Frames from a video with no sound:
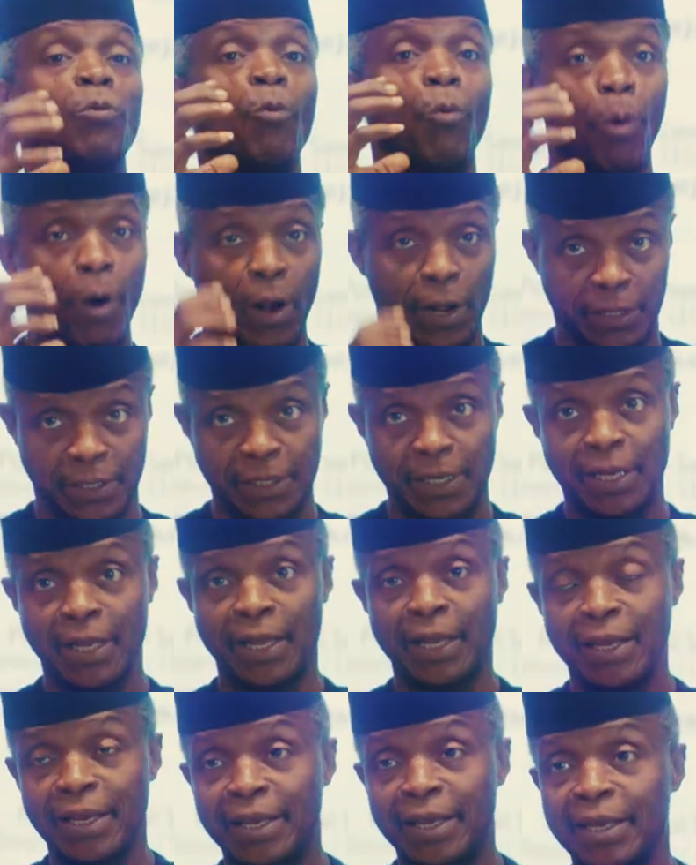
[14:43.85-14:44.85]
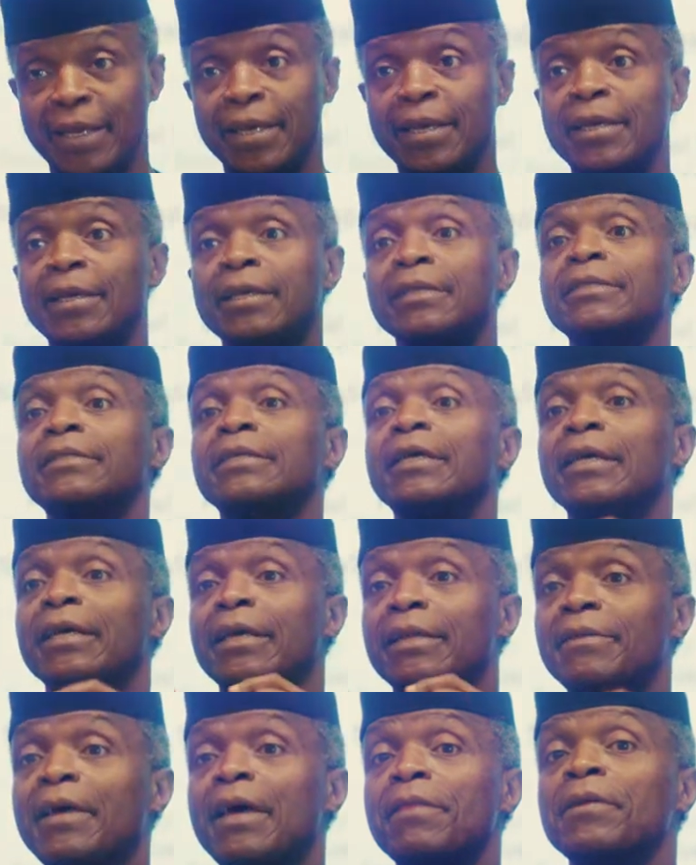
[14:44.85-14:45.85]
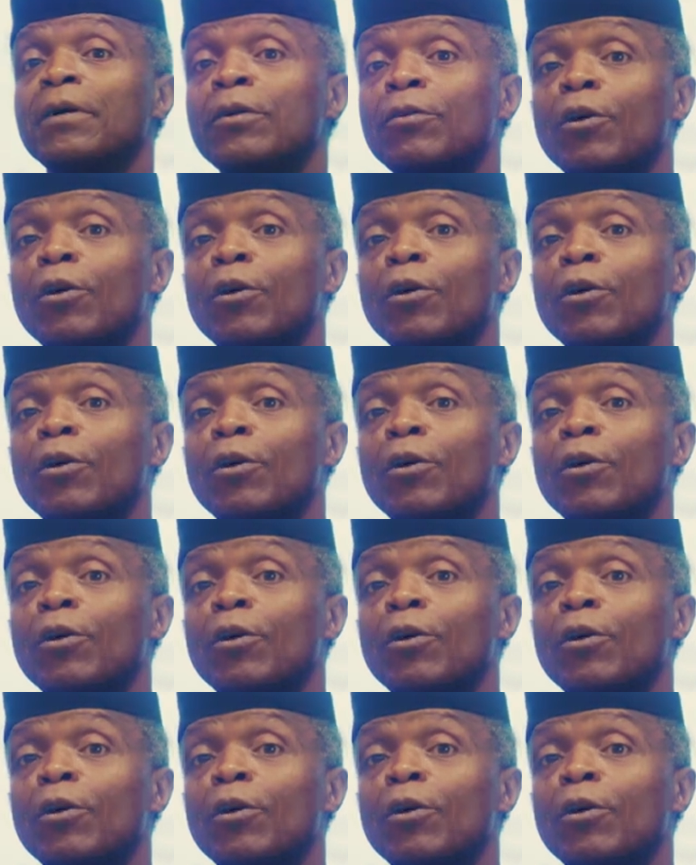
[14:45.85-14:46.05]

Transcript: One is that the